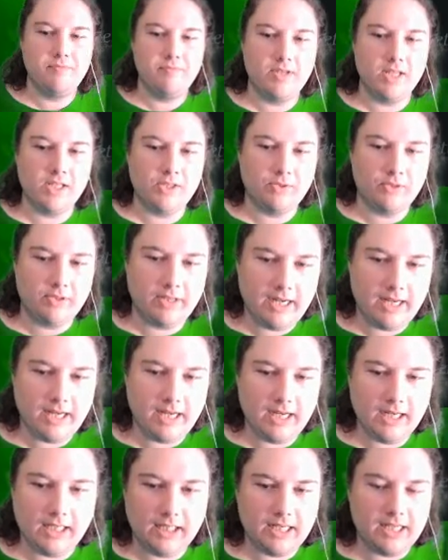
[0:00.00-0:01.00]
This one right
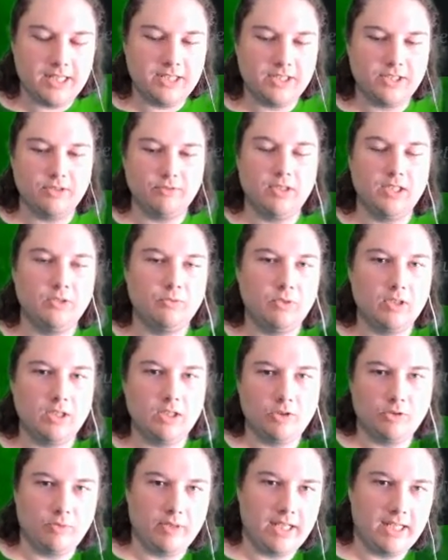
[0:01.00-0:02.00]
here is the one
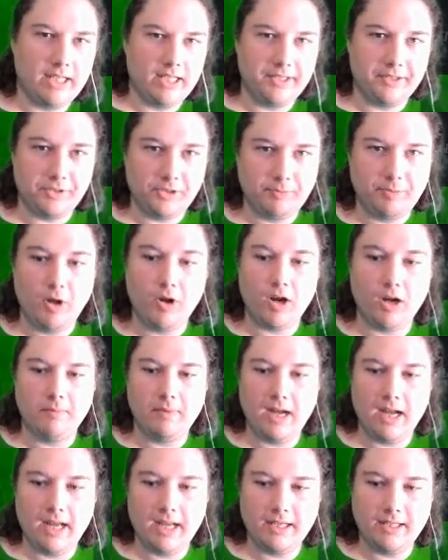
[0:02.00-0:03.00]
where we spoke our
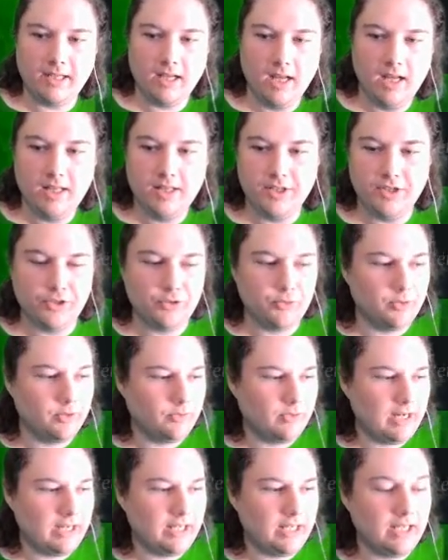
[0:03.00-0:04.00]
mind. This one
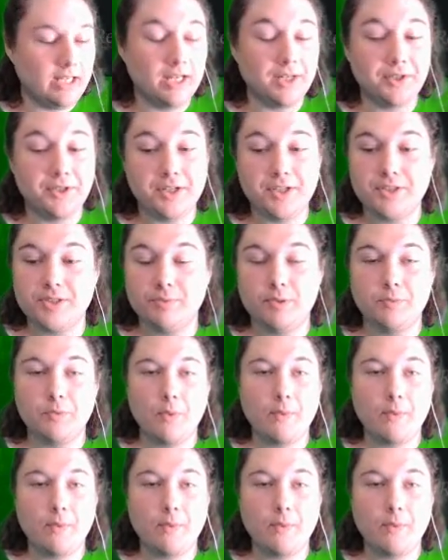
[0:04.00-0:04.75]
right here is the one